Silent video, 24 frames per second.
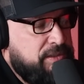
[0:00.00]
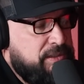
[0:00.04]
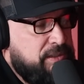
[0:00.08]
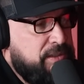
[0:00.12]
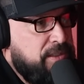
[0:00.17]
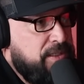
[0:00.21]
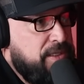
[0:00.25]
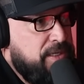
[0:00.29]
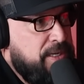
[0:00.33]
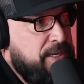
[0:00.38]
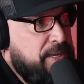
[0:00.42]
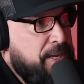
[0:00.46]
And
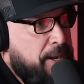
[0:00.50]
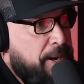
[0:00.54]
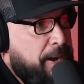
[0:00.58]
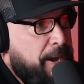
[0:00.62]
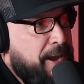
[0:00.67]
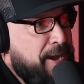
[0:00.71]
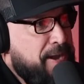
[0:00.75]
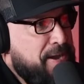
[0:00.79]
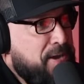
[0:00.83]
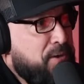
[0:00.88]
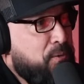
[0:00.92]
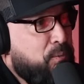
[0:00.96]

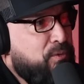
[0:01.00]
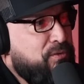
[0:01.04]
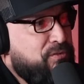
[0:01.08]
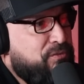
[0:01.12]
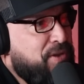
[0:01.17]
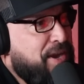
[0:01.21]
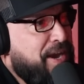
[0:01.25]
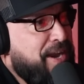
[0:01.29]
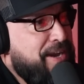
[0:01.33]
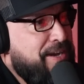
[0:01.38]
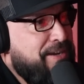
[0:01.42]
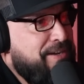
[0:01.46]
they were
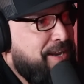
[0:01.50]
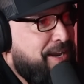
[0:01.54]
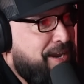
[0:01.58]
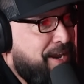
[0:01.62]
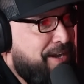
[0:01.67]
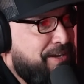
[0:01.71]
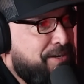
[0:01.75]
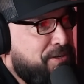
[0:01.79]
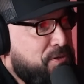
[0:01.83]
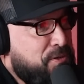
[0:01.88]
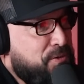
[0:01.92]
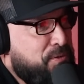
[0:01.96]
saying
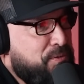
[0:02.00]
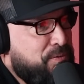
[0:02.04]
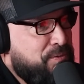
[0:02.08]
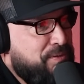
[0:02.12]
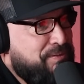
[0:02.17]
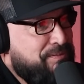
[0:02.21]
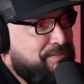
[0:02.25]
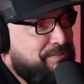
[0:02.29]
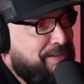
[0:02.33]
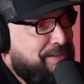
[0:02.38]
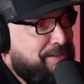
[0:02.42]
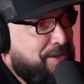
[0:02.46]
that,
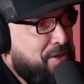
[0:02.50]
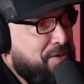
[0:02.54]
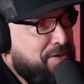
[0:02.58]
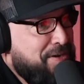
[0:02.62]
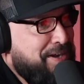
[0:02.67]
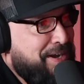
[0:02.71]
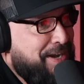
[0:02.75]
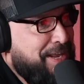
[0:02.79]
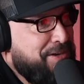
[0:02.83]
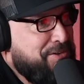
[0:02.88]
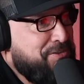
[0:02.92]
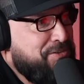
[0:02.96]
on
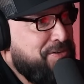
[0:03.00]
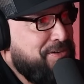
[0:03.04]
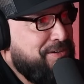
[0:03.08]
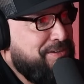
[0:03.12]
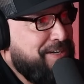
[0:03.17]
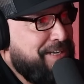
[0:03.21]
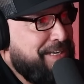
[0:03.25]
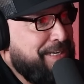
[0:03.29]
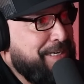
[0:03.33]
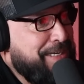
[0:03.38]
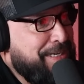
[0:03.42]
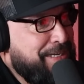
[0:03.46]

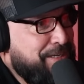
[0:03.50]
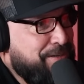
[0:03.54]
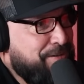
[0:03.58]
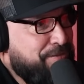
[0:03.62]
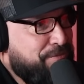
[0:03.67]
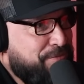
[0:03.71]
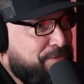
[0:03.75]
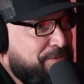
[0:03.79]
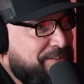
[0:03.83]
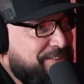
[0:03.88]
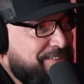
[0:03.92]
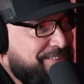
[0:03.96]
election
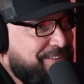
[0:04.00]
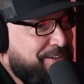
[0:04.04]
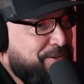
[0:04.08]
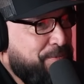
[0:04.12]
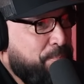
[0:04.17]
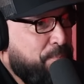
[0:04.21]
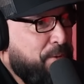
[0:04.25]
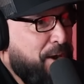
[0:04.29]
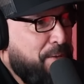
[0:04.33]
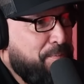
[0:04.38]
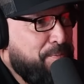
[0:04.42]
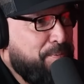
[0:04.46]
eve,
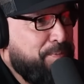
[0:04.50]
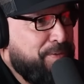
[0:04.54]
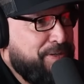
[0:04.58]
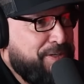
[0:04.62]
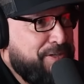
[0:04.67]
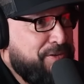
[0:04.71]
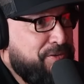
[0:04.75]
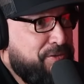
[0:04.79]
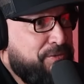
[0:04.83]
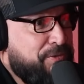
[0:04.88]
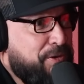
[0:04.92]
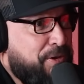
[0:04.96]
they're probably
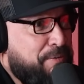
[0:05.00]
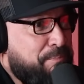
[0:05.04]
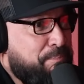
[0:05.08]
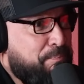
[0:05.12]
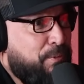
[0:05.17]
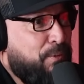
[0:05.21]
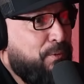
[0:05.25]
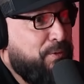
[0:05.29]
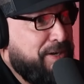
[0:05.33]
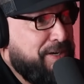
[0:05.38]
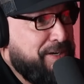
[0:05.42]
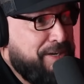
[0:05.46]
going to start
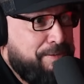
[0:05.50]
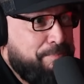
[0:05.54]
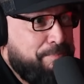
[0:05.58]
boarding